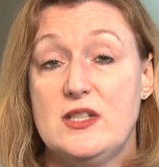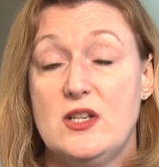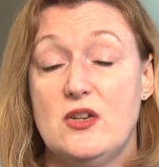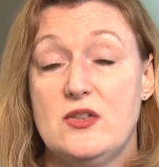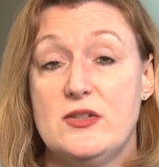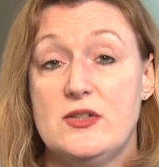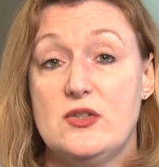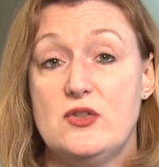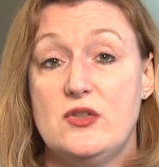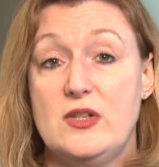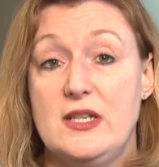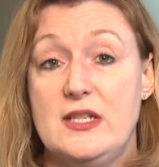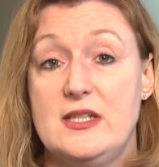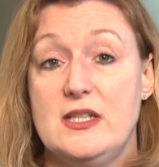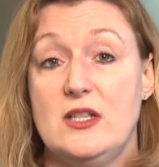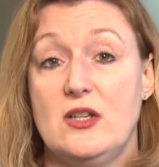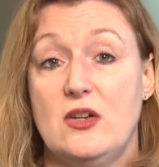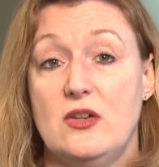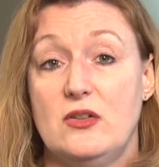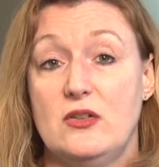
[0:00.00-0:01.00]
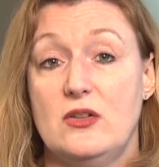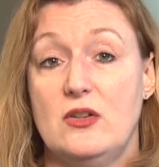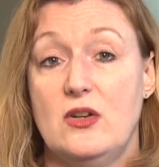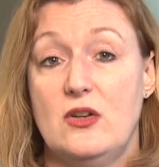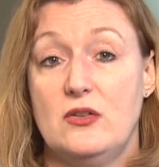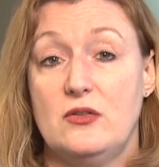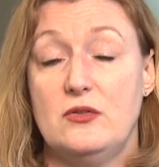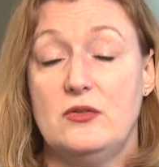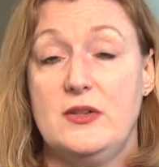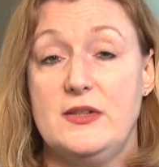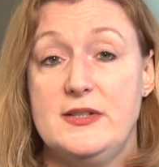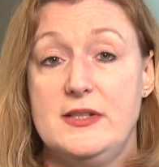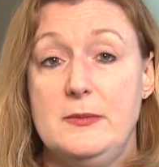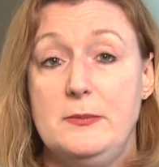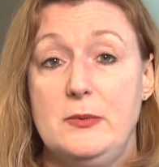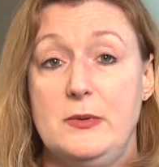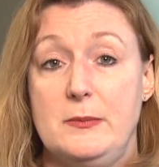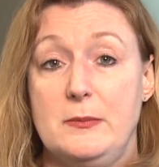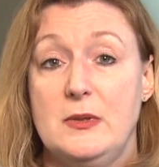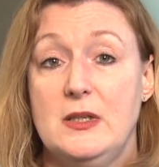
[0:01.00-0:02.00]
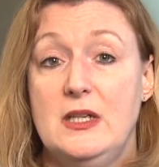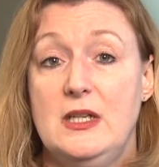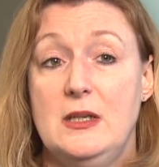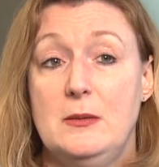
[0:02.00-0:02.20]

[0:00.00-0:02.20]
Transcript: concentrating on falciparum,